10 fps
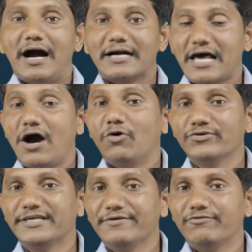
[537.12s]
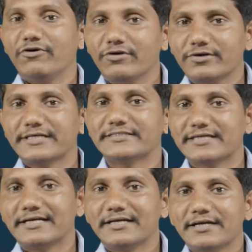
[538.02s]
And how he worked is
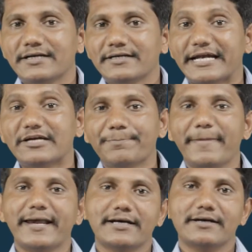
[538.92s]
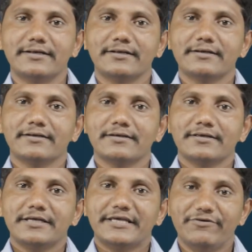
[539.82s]
a tent maker.
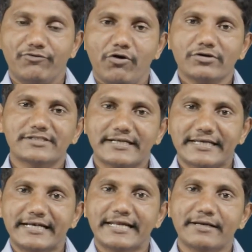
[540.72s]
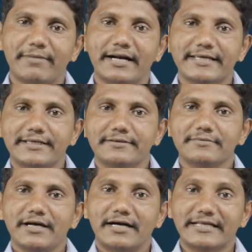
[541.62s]
He works on getting money
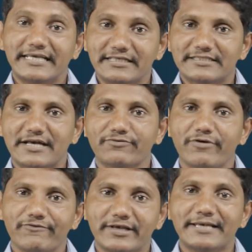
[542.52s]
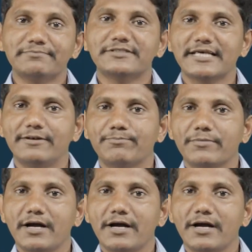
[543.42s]
and he survived himself